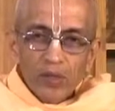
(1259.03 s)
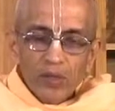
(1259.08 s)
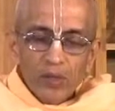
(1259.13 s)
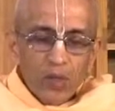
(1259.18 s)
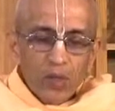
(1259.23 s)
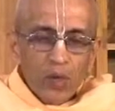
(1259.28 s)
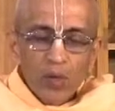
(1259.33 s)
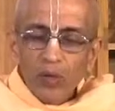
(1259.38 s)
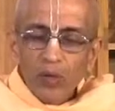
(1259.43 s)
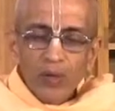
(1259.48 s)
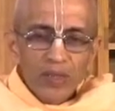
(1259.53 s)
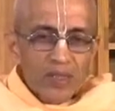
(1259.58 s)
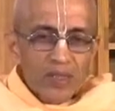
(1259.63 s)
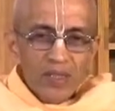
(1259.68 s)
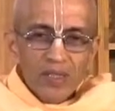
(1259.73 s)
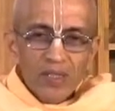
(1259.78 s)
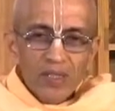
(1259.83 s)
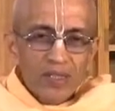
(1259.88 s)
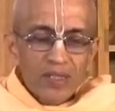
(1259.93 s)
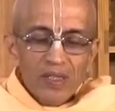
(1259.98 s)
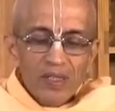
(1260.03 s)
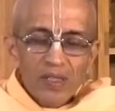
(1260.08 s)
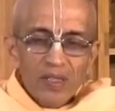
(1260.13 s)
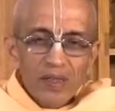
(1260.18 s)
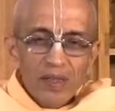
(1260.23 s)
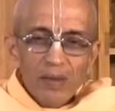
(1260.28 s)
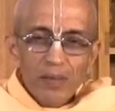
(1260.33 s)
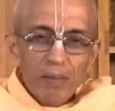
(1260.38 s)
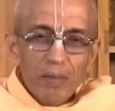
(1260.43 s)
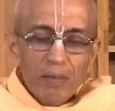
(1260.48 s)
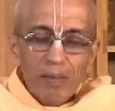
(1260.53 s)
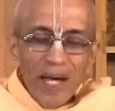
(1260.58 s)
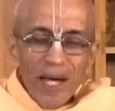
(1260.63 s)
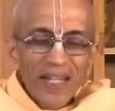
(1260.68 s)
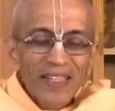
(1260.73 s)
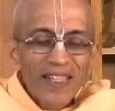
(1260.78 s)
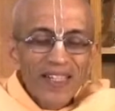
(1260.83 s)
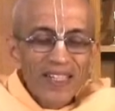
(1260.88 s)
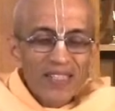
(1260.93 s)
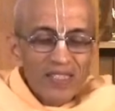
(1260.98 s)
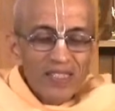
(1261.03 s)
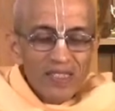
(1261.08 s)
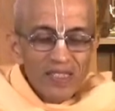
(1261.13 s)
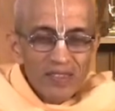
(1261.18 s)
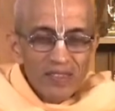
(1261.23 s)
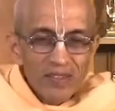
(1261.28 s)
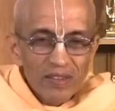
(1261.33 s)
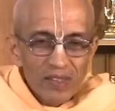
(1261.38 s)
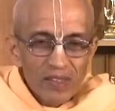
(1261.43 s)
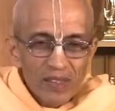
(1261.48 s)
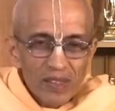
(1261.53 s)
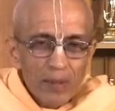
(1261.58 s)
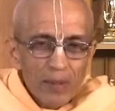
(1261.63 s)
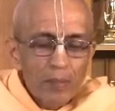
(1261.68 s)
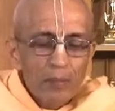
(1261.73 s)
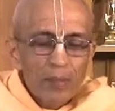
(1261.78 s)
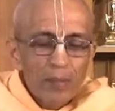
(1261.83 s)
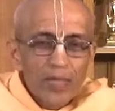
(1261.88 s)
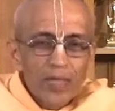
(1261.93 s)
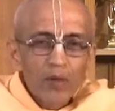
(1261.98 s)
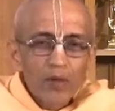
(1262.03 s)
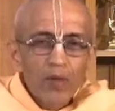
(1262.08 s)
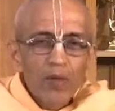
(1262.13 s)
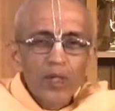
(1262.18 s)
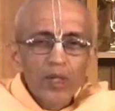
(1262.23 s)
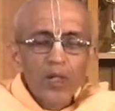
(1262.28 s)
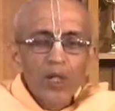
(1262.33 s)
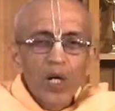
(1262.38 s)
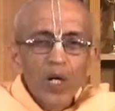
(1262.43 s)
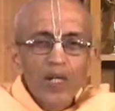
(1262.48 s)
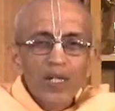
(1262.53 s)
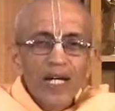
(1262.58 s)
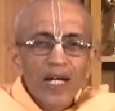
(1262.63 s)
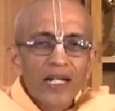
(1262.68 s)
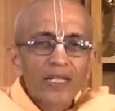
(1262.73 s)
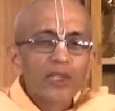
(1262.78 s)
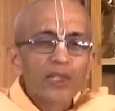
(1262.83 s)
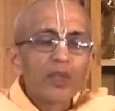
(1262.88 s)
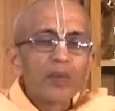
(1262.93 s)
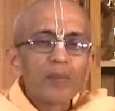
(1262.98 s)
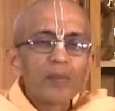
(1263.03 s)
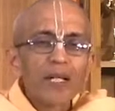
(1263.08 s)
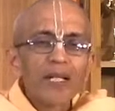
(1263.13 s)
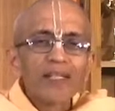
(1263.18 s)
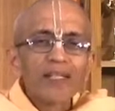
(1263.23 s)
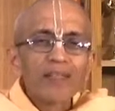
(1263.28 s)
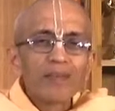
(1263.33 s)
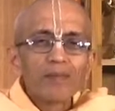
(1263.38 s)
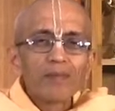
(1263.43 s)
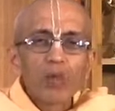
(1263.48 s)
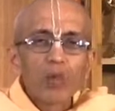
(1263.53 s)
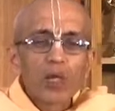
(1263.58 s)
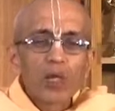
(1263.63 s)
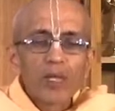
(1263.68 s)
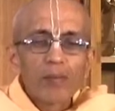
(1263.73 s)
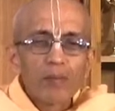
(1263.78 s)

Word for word: So this is uh, madness is simply going on accumulating more